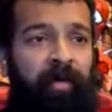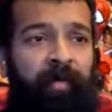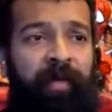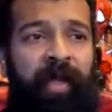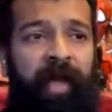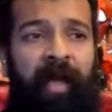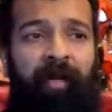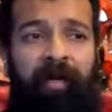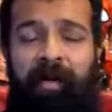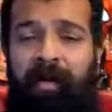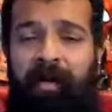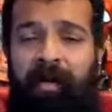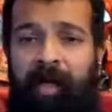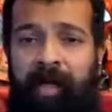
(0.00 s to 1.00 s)
So we are
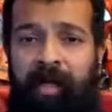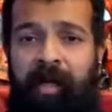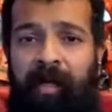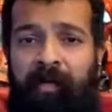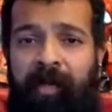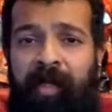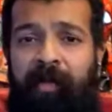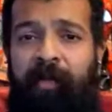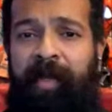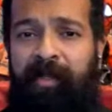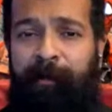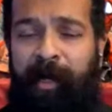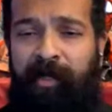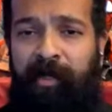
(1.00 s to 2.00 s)
here with a very
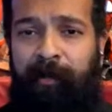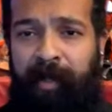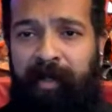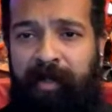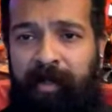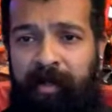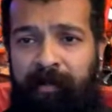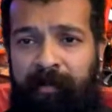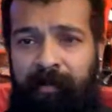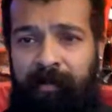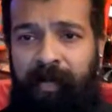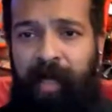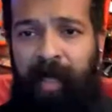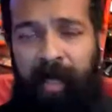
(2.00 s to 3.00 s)
special person,
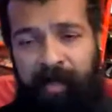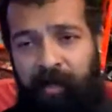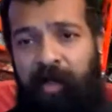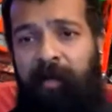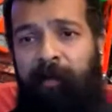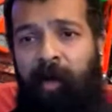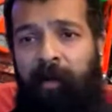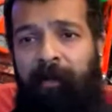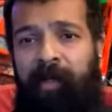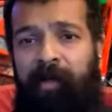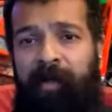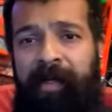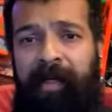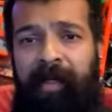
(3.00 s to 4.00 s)
as you can probably
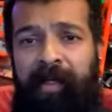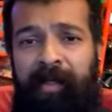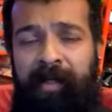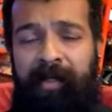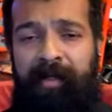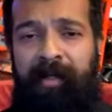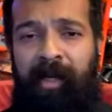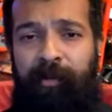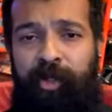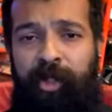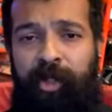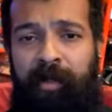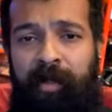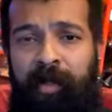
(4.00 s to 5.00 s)
read in the
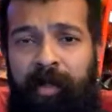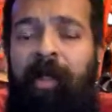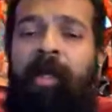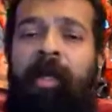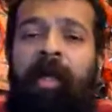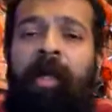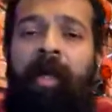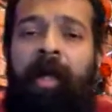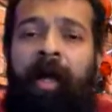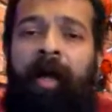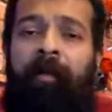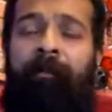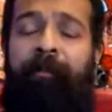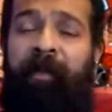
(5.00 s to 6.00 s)
description.
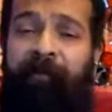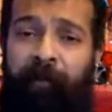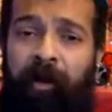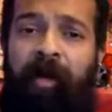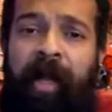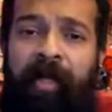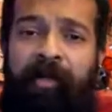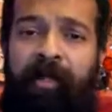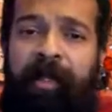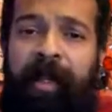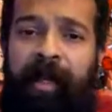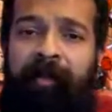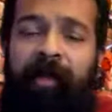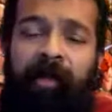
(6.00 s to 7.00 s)
Uh, before actually
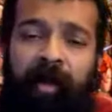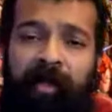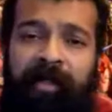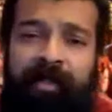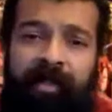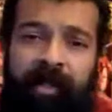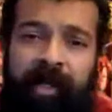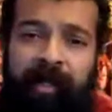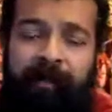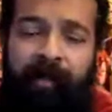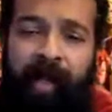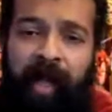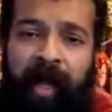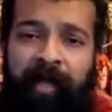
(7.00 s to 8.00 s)
getting in on the
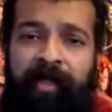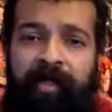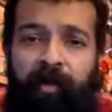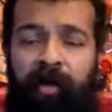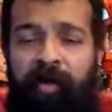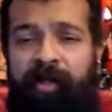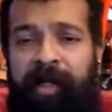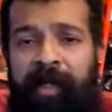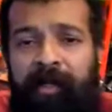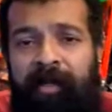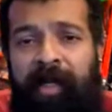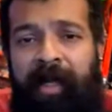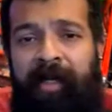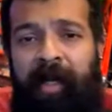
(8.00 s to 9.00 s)
screen, I just want to tell
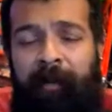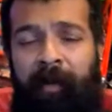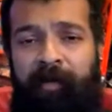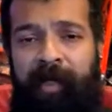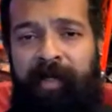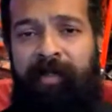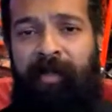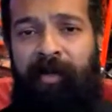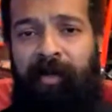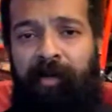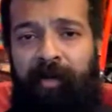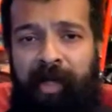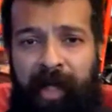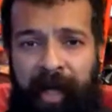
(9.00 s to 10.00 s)
you that a couple of weeks
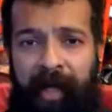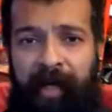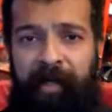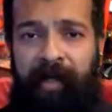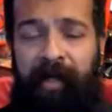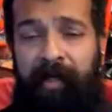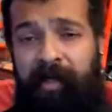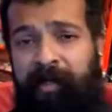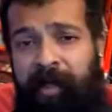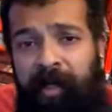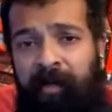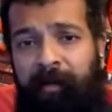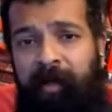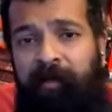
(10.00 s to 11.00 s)
ago we had another
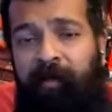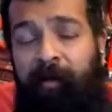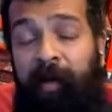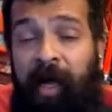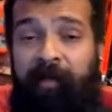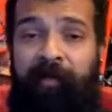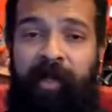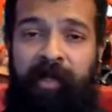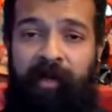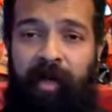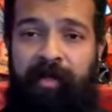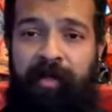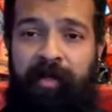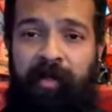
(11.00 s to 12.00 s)
gentleman from halfway
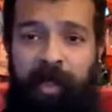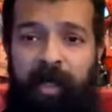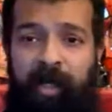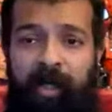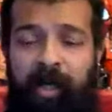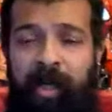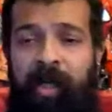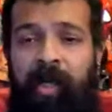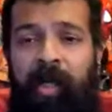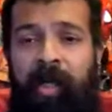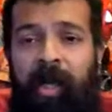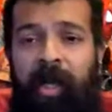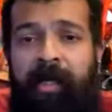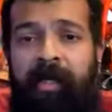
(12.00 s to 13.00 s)
across the world,
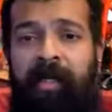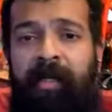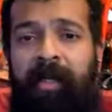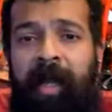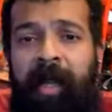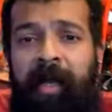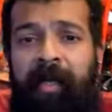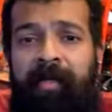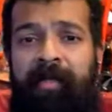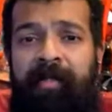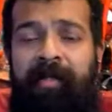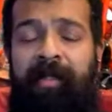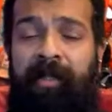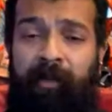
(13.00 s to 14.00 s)
and he had,
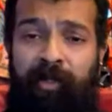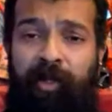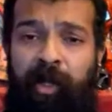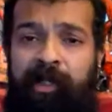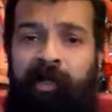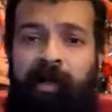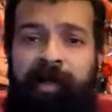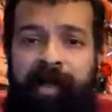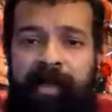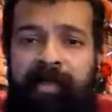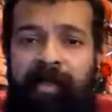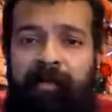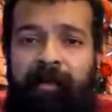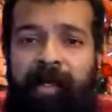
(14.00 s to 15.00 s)
he was also a
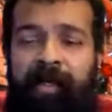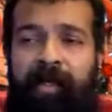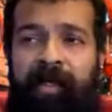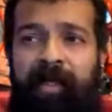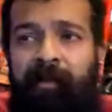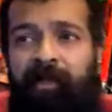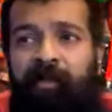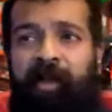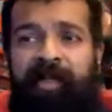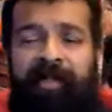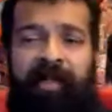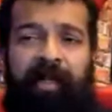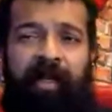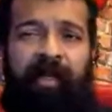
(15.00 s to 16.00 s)
racer, but he was
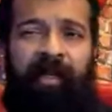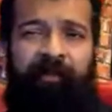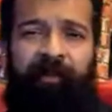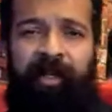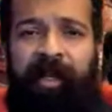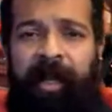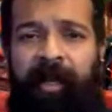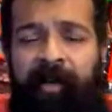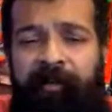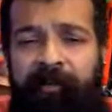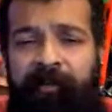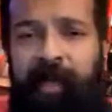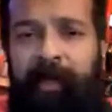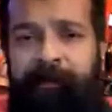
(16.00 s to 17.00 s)
racing in a different kind of
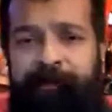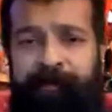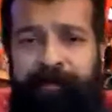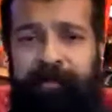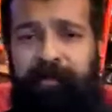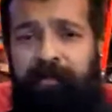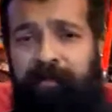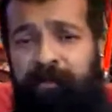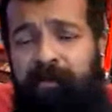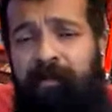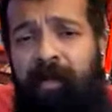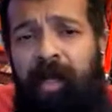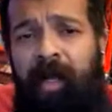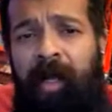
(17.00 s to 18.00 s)
a
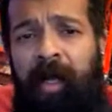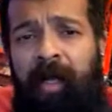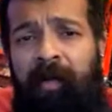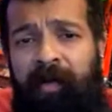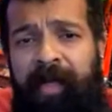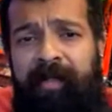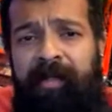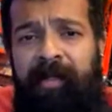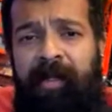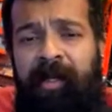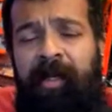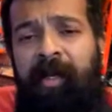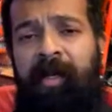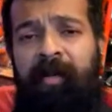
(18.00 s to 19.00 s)
uh, race,
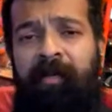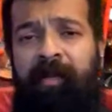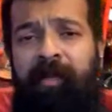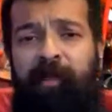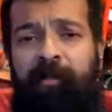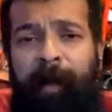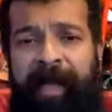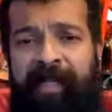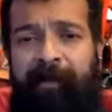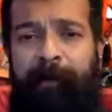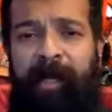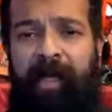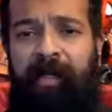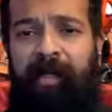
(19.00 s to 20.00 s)
which was Pikes
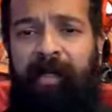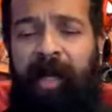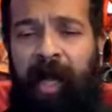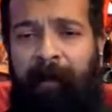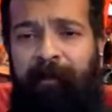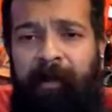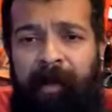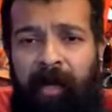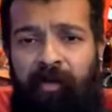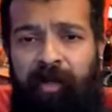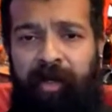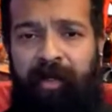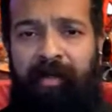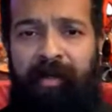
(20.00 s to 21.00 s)
Peak up the
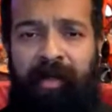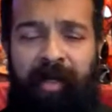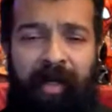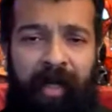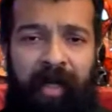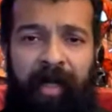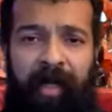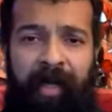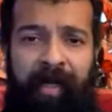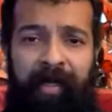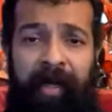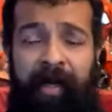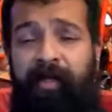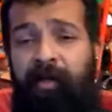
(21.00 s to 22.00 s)
mountain,
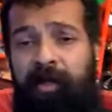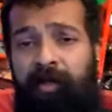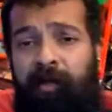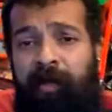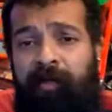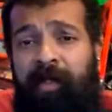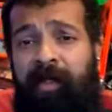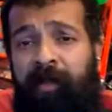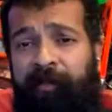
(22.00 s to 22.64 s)
and that is also one of the